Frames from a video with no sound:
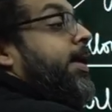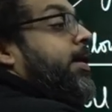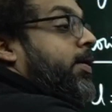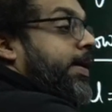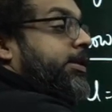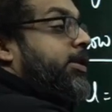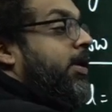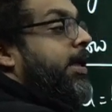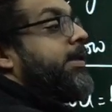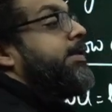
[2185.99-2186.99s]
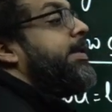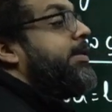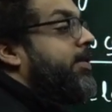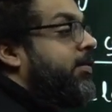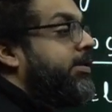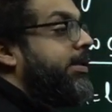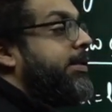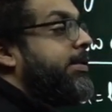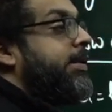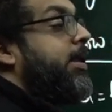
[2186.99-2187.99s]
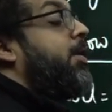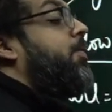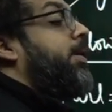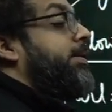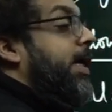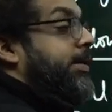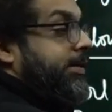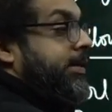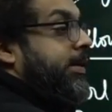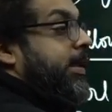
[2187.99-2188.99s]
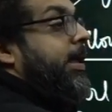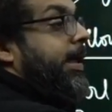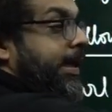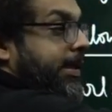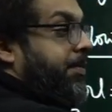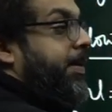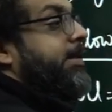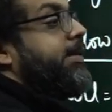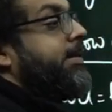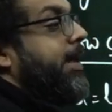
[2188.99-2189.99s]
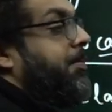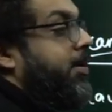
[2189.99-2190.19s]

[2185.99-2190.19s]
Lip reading: a question on legislative councils was asked in the mains exam